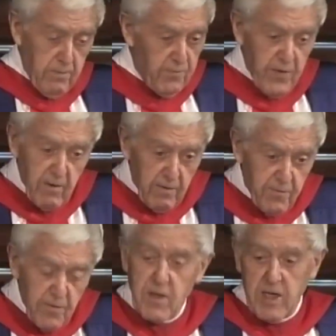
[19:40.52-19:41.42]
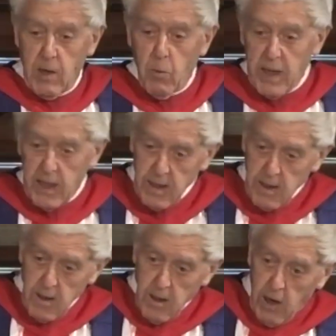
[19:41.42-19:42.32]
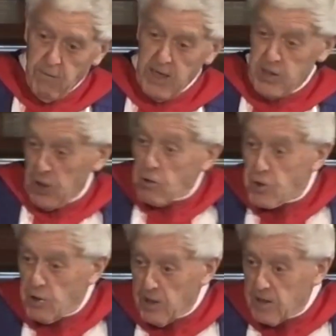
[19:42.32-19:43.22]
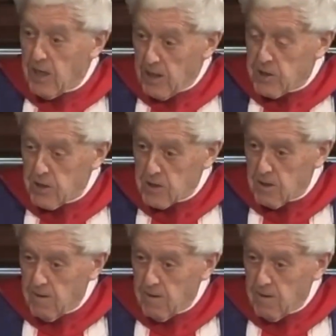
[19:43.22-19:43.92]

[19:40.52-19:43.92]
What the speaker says: very vividly aware of our social intelligence